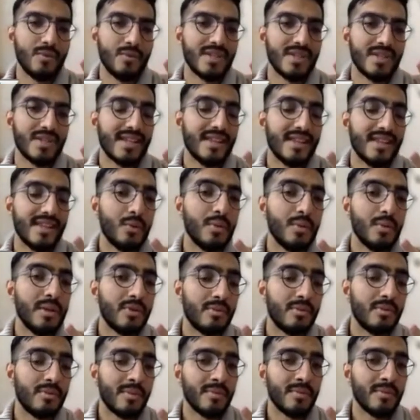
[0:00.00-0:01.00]
And we said
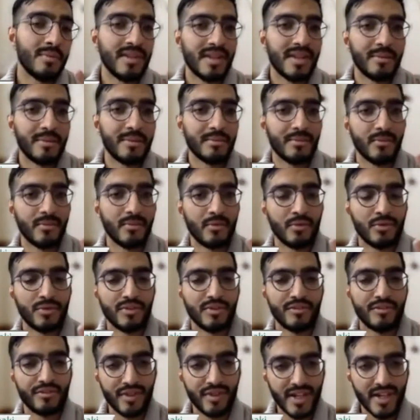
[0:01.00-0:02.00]
that we remember them
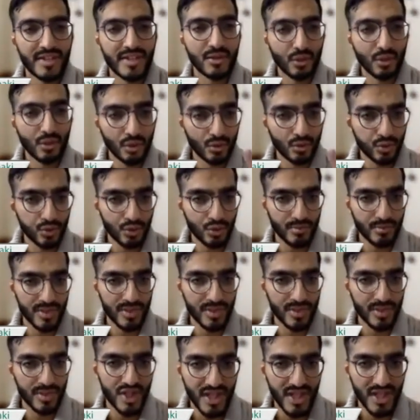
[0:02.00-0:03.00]
through the phrase
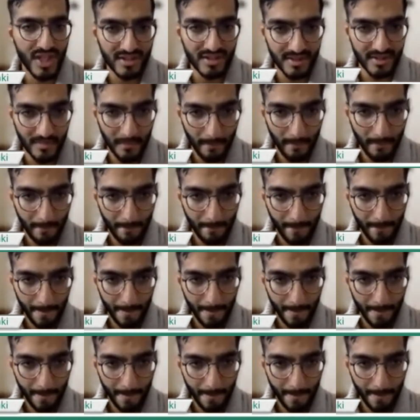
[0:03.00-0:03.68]
qutub jad.